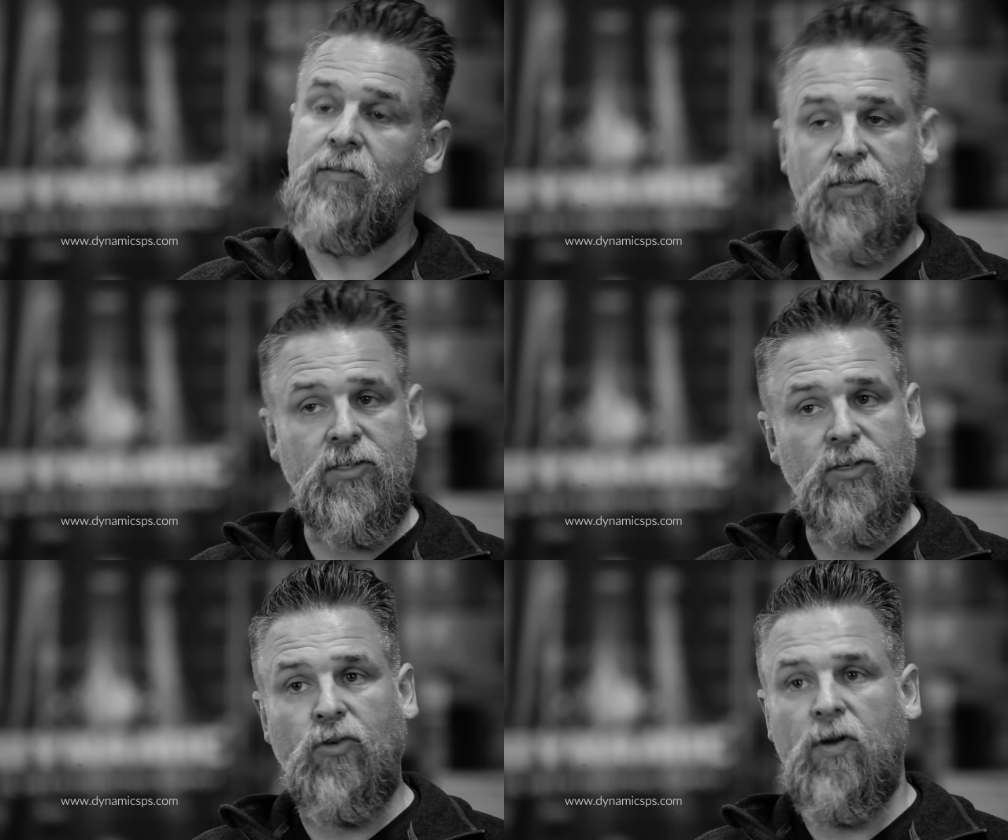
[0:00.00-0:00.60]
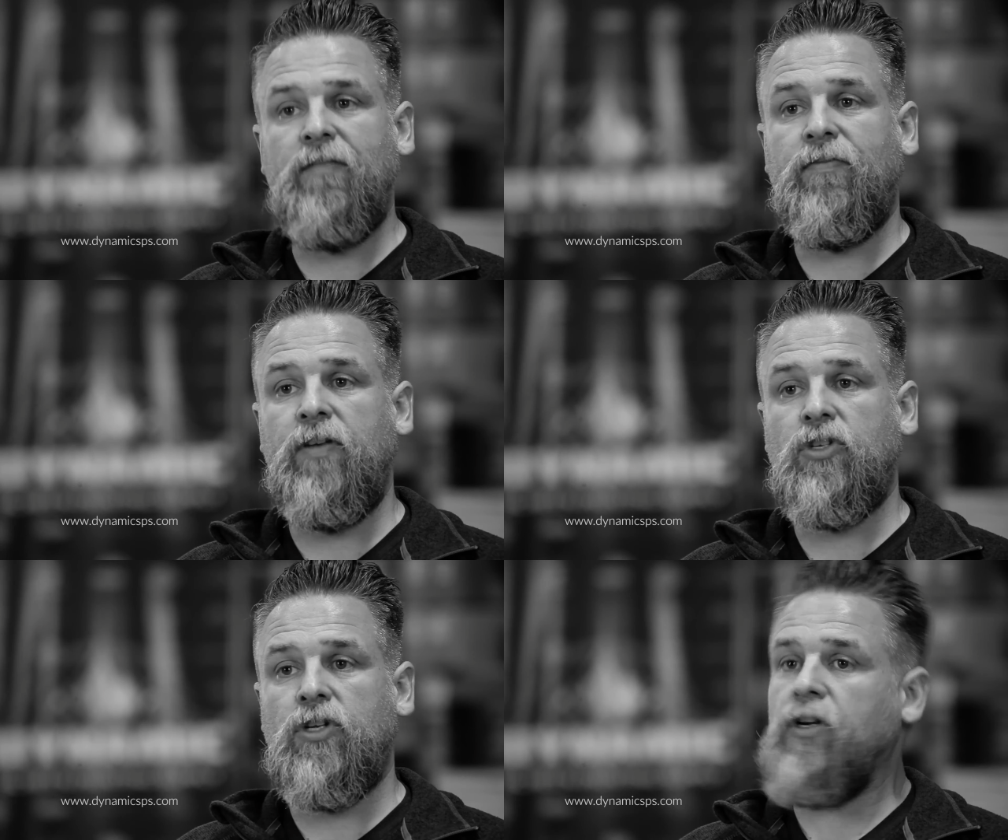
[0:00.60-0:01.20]
This is a great
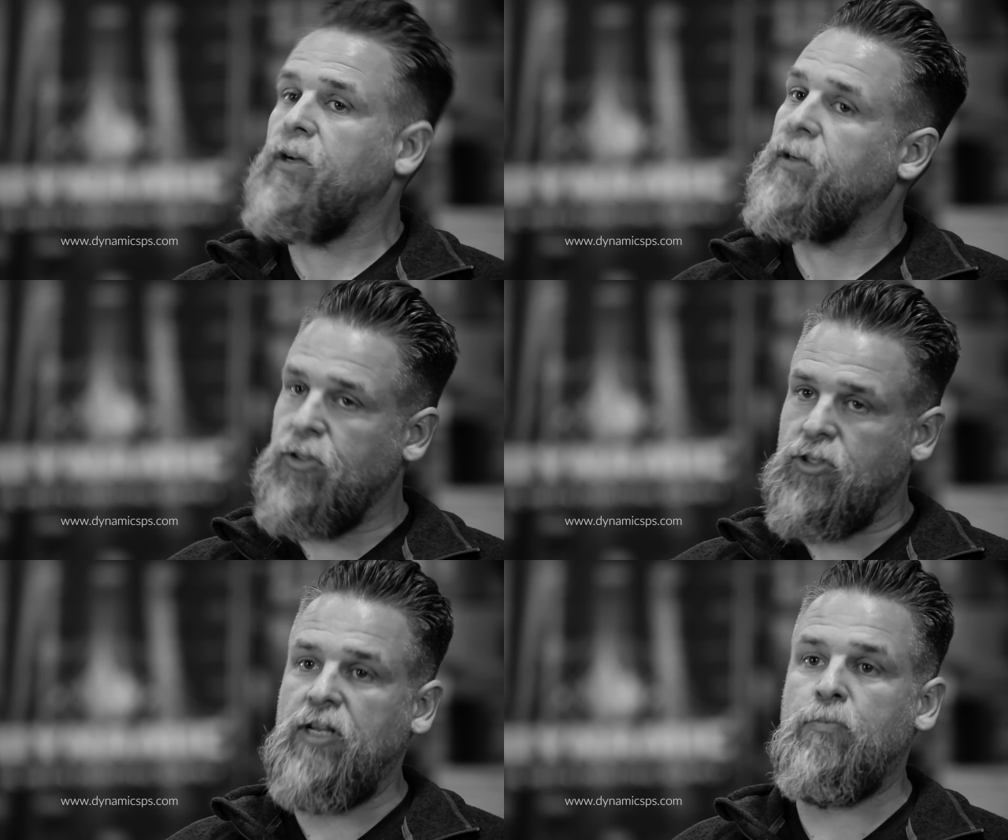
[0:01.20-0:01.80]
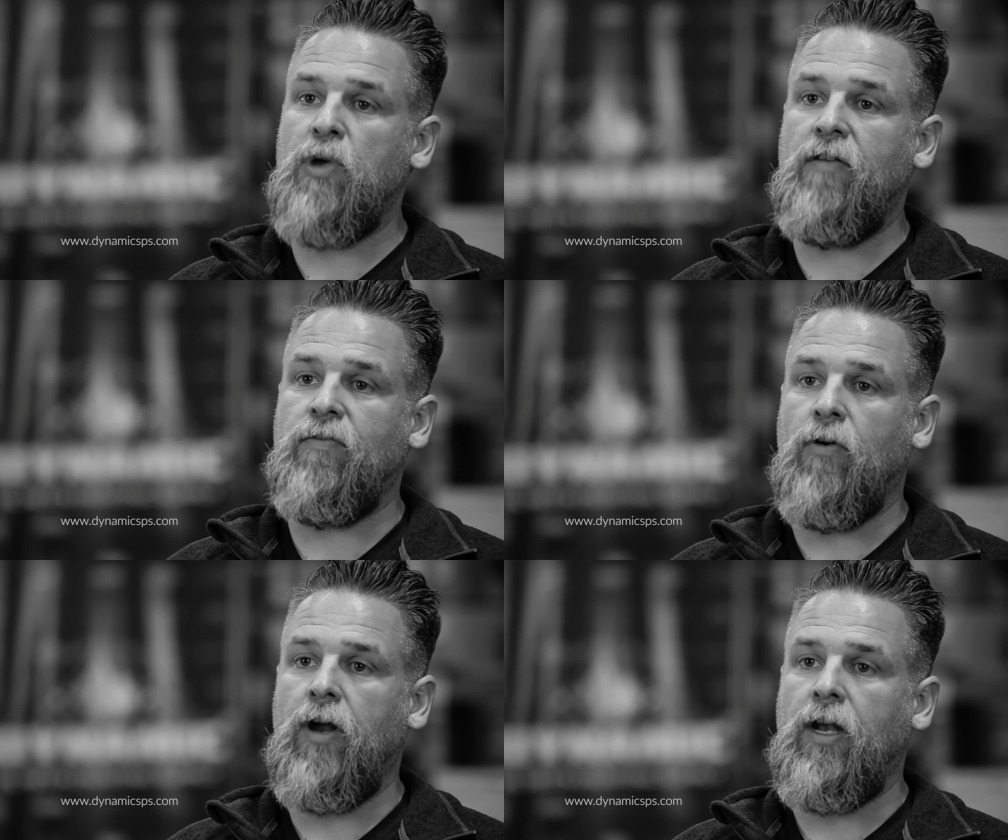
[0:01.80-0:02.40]
feature. You should get paid
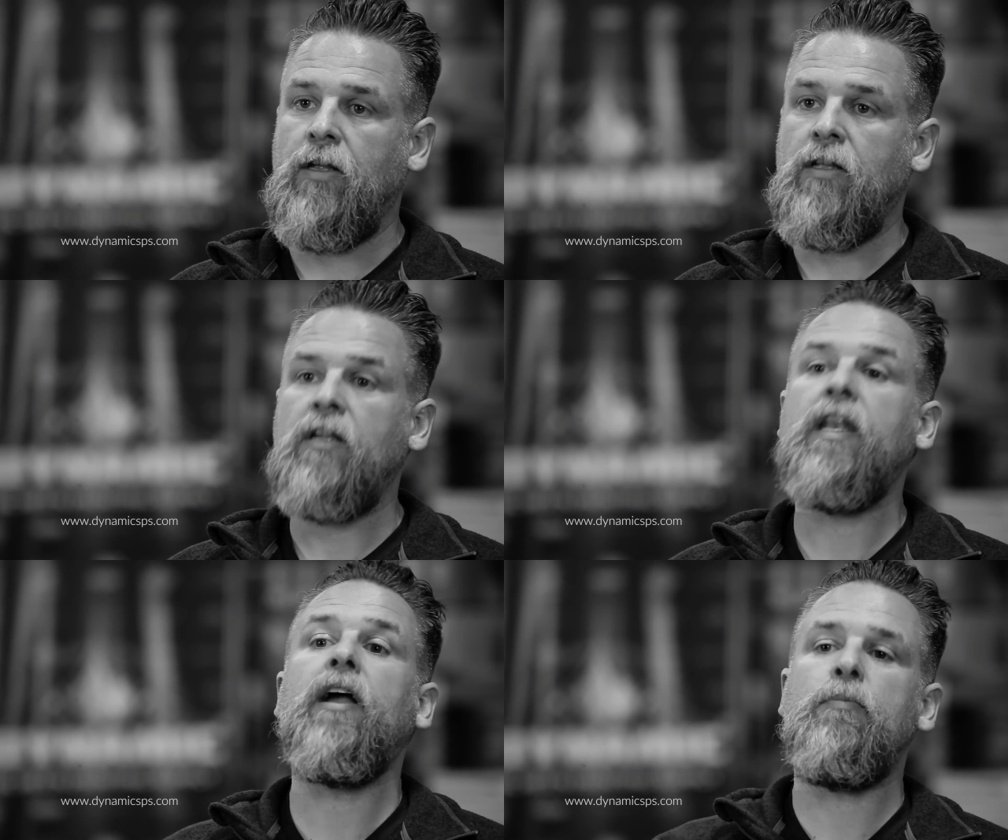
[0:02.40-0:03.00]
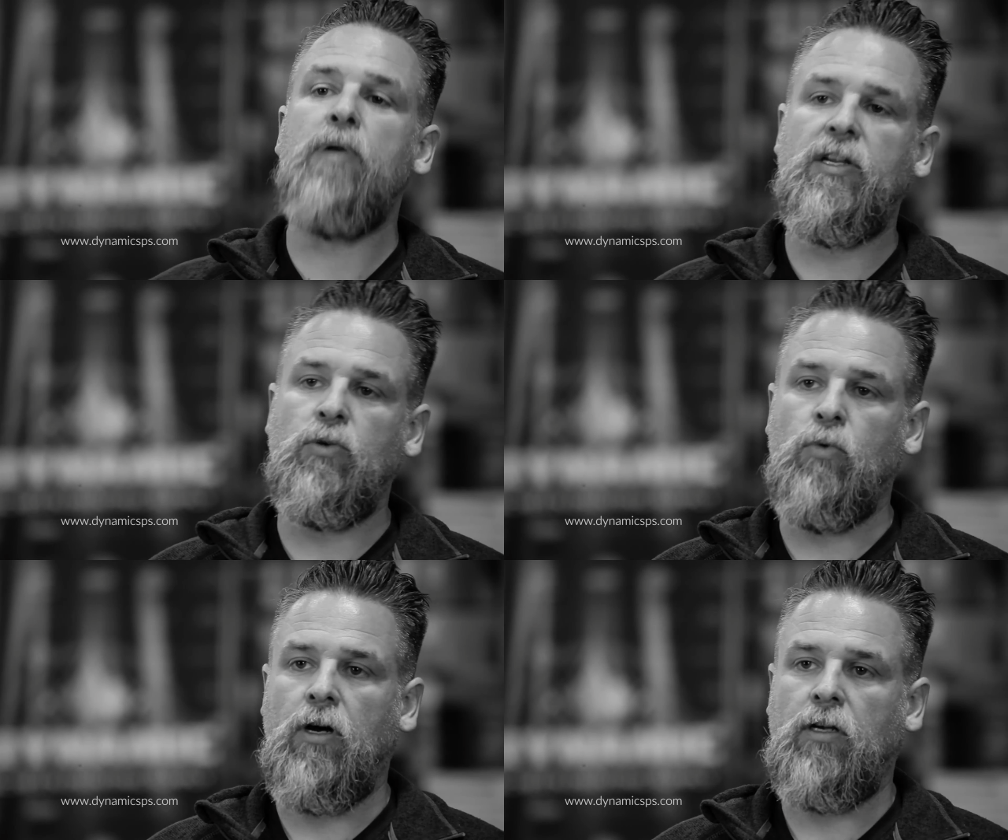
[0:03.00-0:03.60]
for it. Now get back to
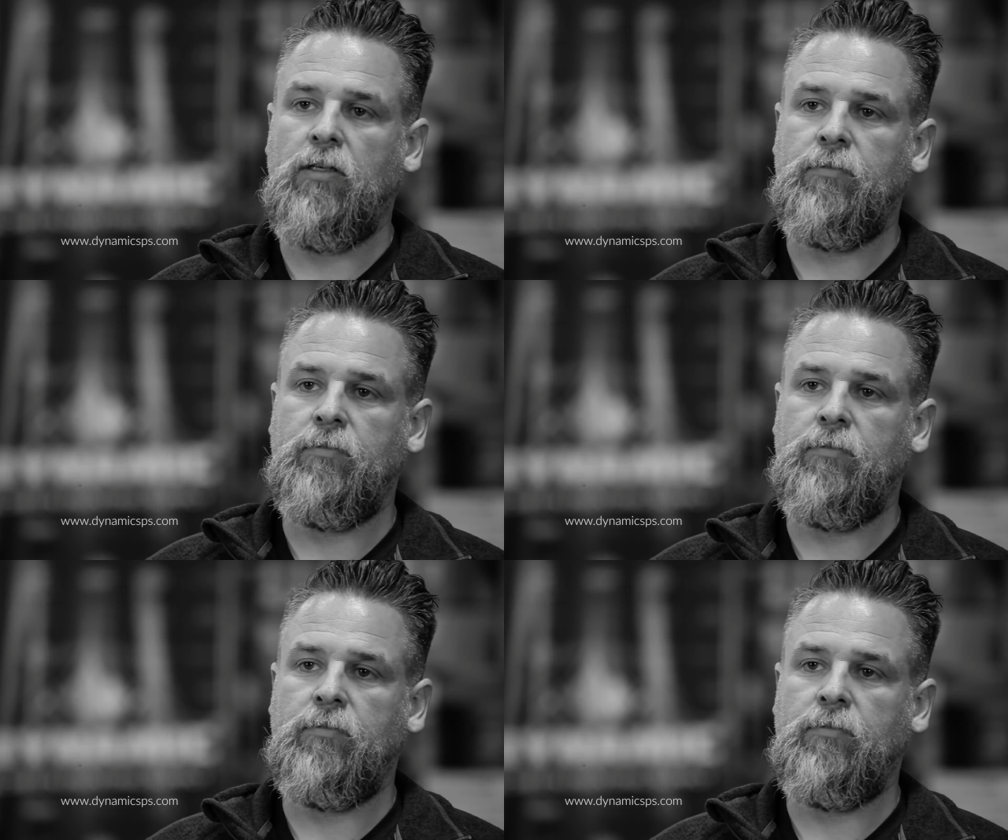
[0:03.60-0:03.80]
work.